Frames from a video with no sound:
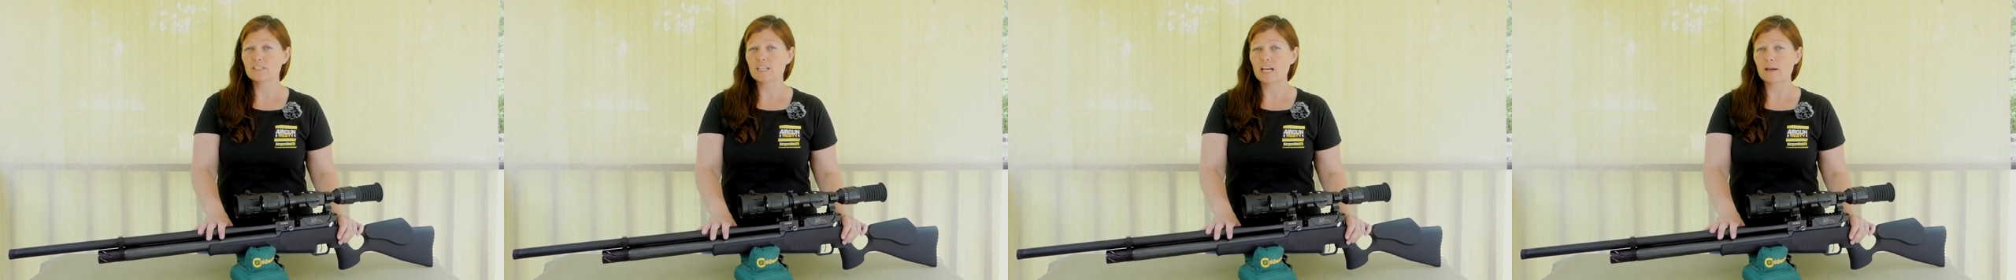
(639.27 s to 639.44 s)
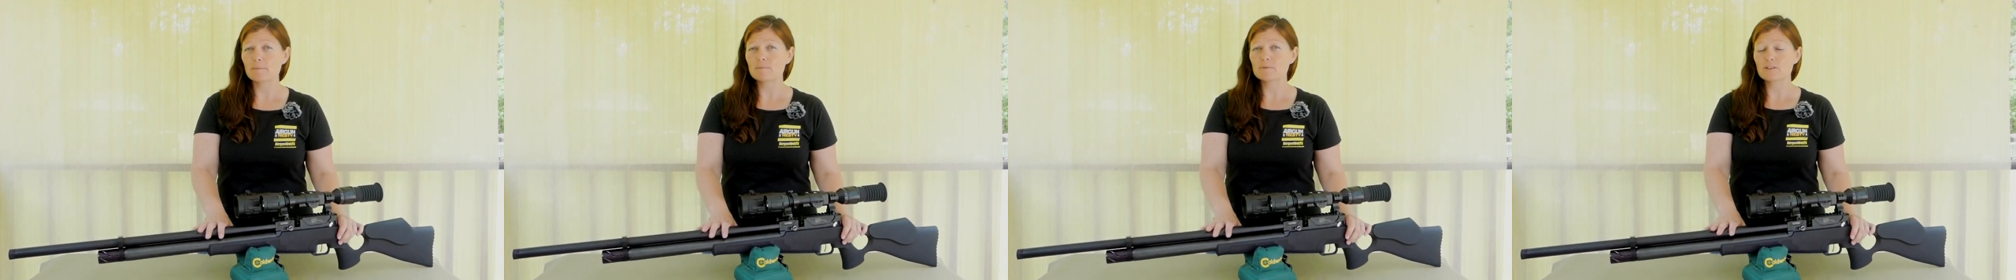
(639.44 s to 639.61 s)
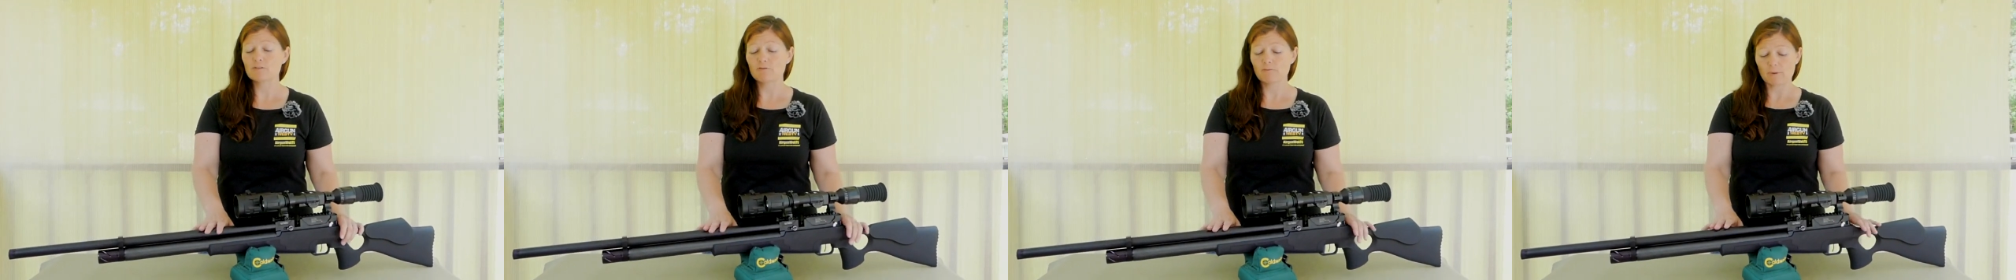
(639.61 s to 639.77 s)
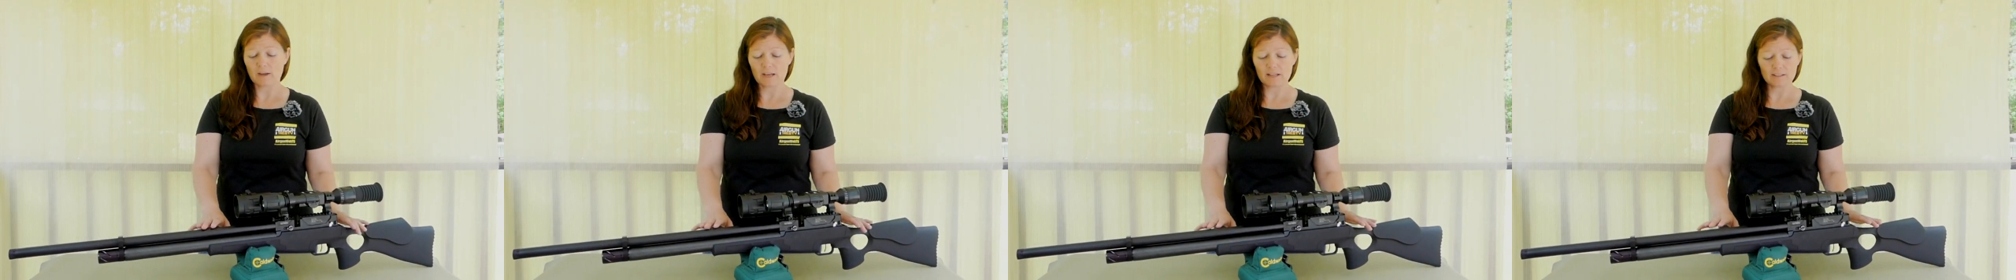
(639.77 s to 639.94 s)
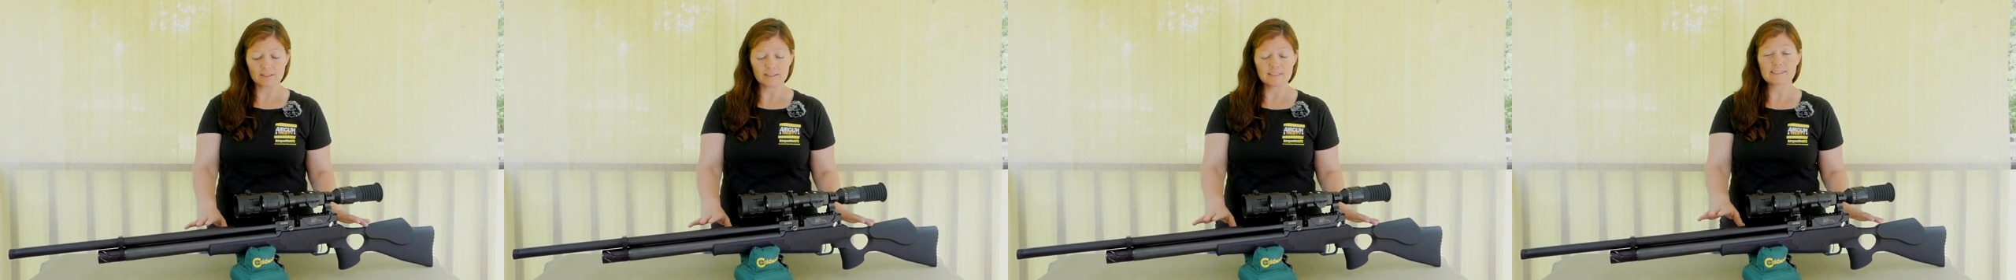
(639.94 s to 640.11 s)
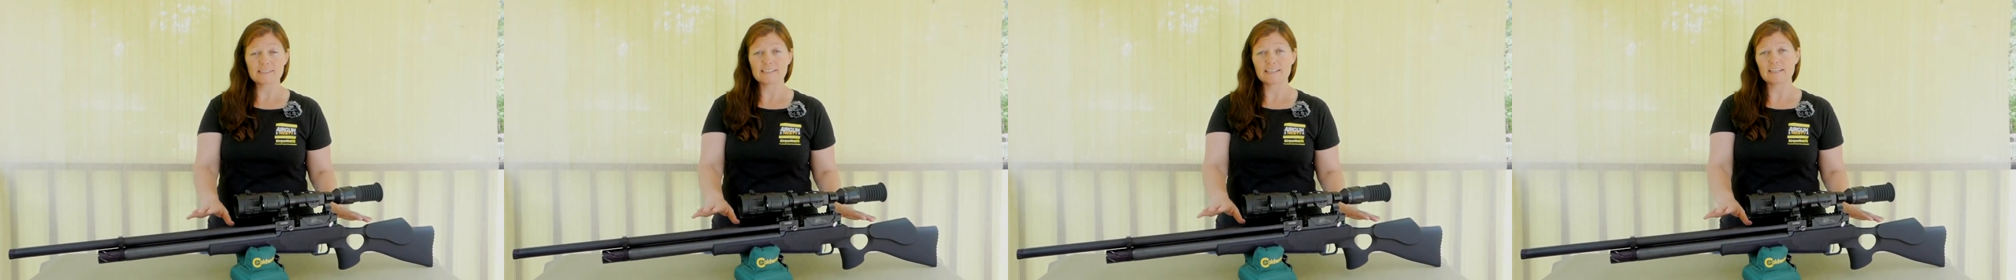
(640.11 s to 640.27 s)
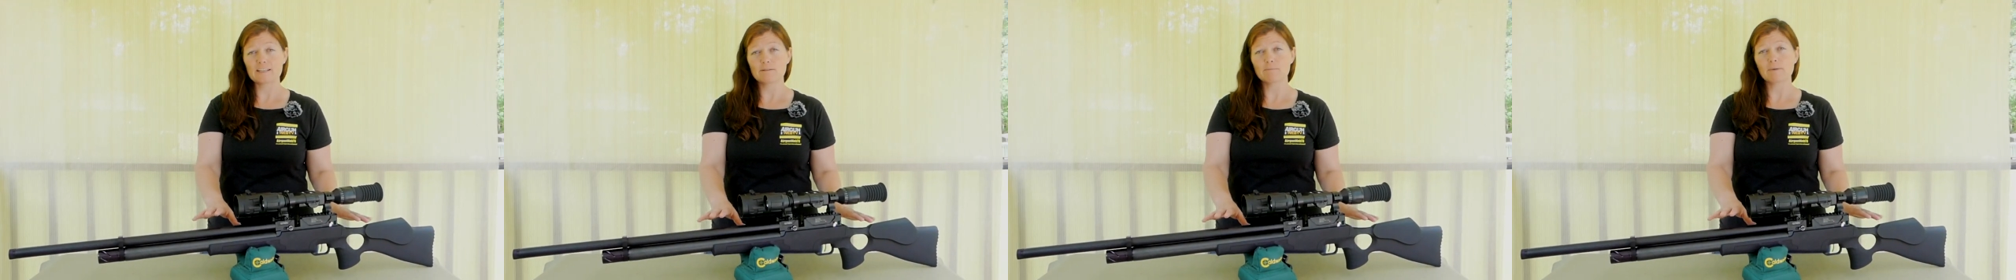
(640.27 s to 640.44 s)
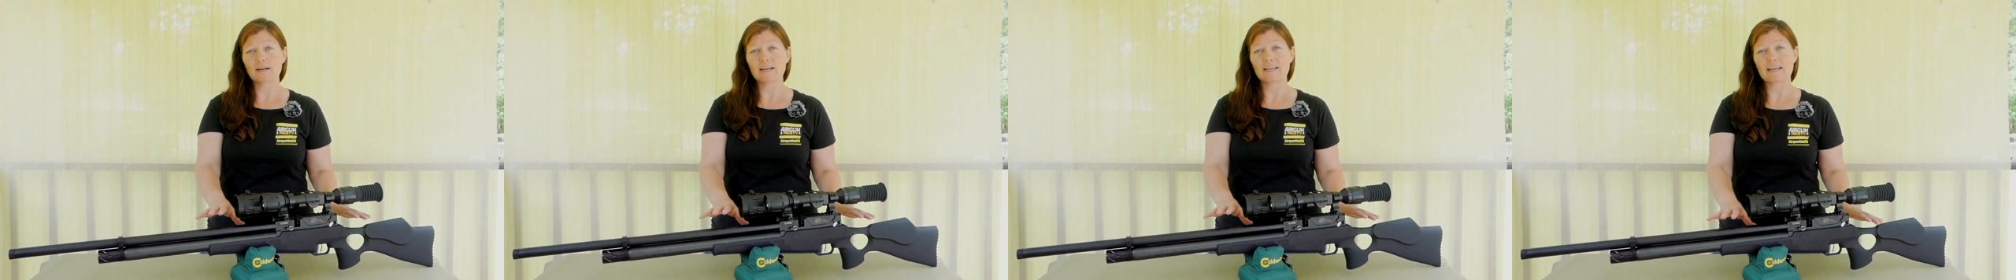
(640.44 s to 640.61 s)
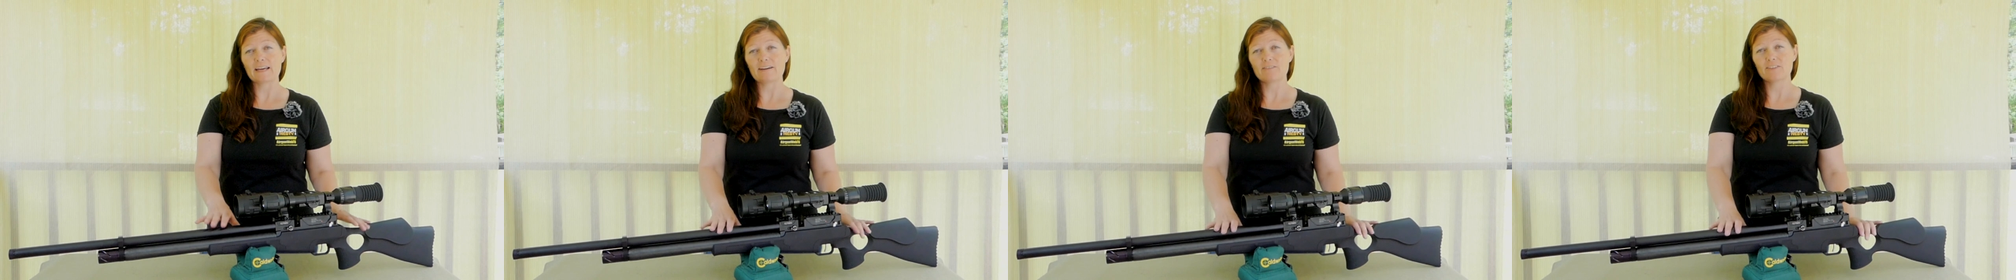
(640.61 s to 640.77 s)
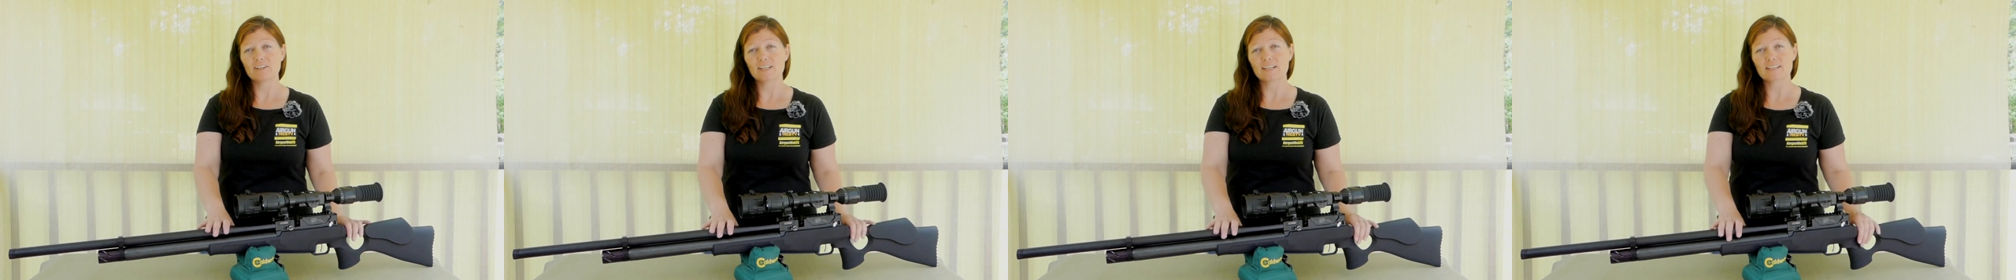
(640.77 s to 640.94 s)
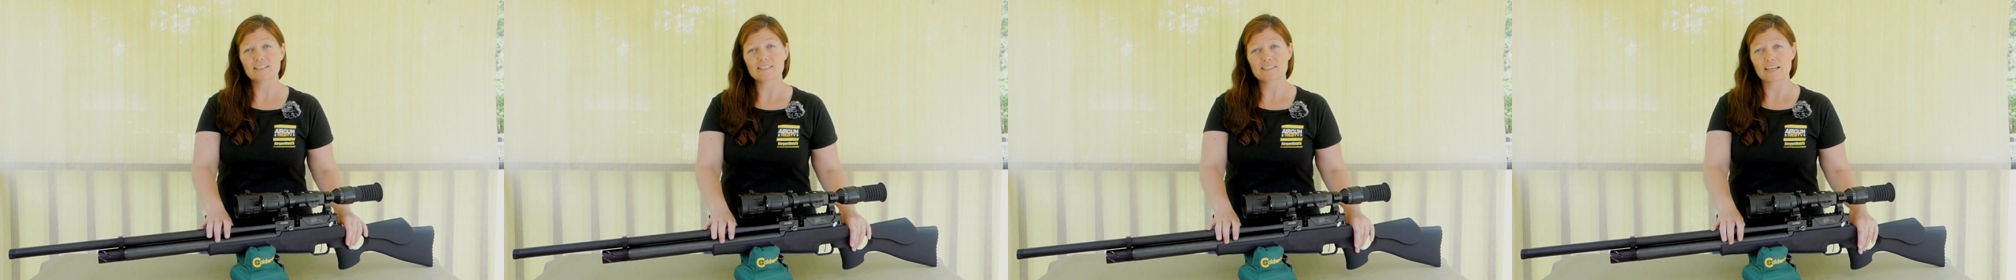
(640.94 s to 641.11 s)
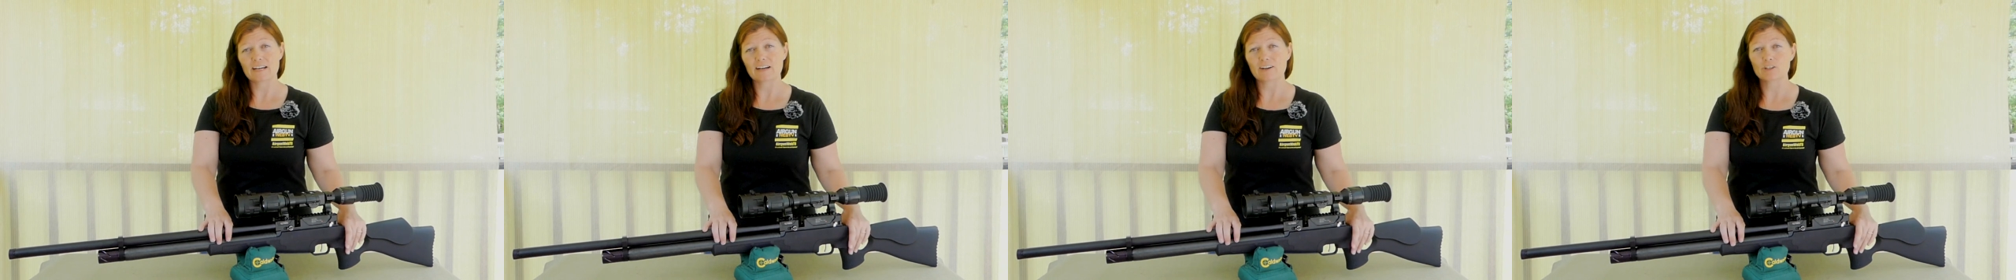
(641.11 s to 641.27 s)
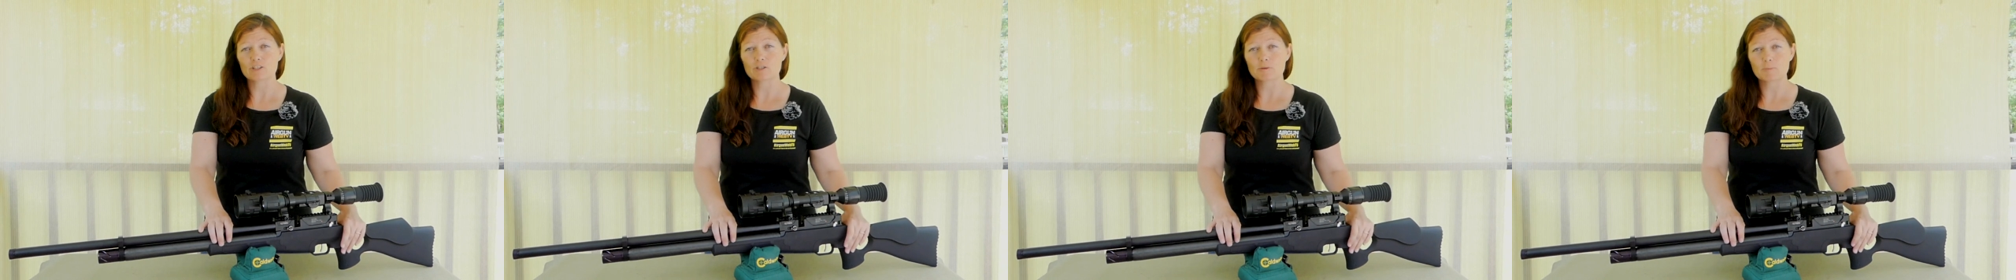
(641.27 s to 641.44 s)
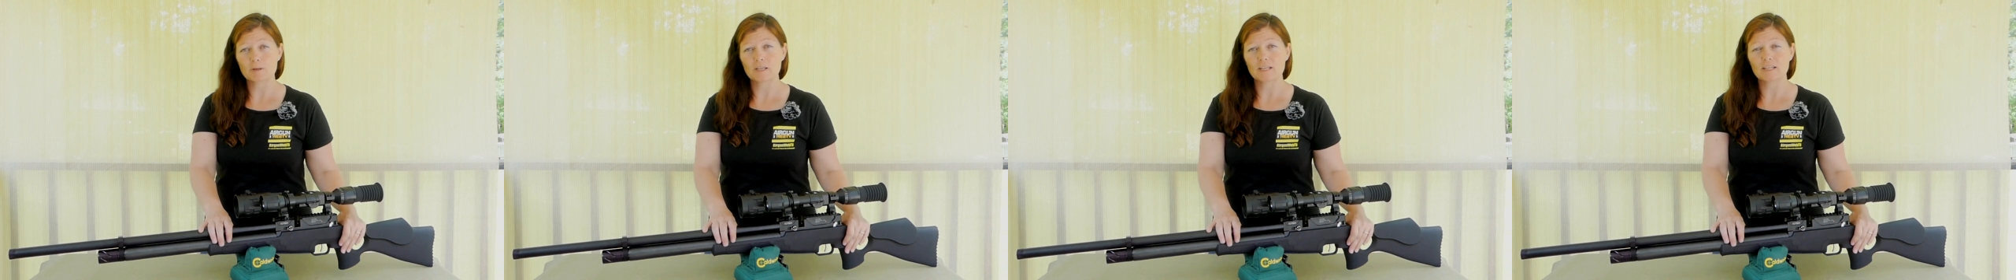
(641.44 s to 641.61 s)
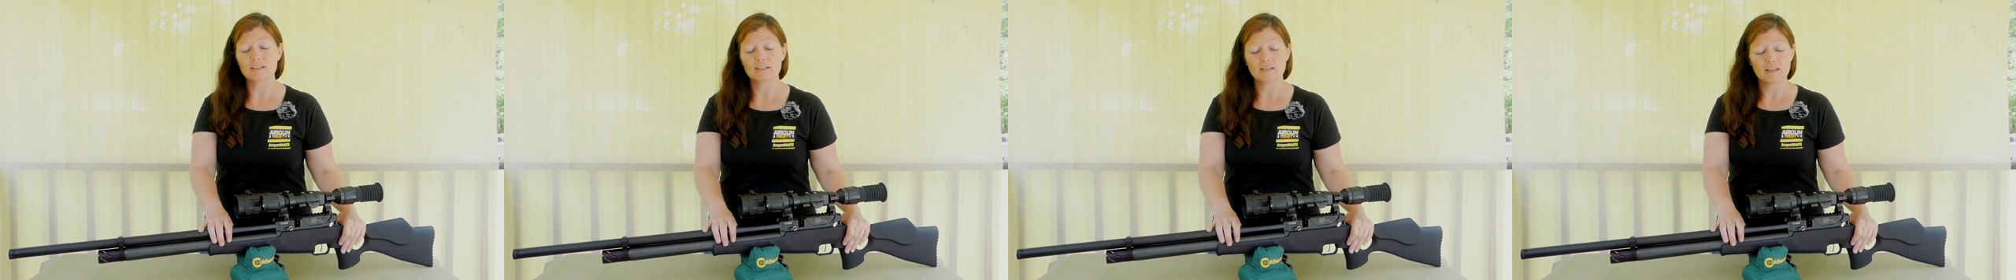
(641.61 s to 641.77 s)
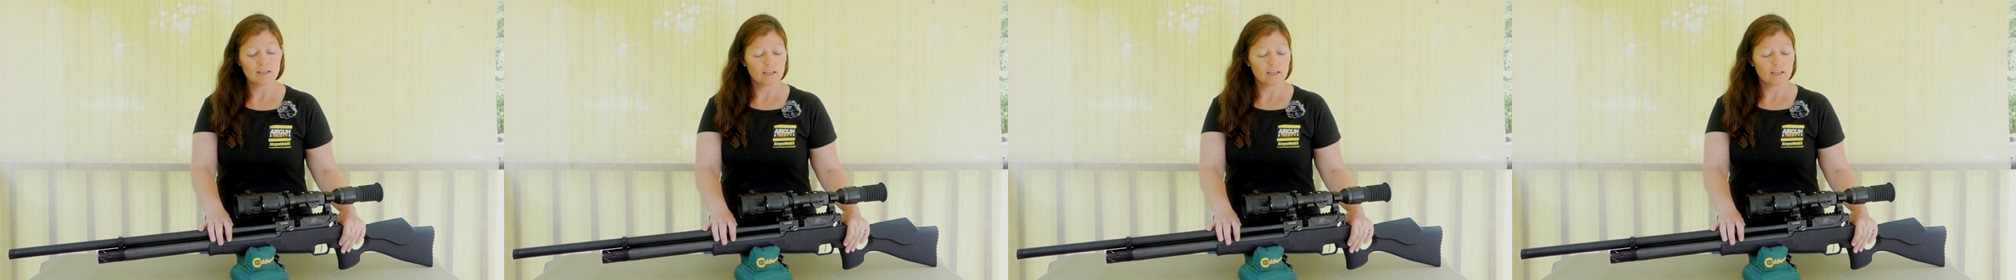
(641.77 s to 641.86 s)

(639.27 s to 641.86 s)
types of pellets in my Evanix Airspeed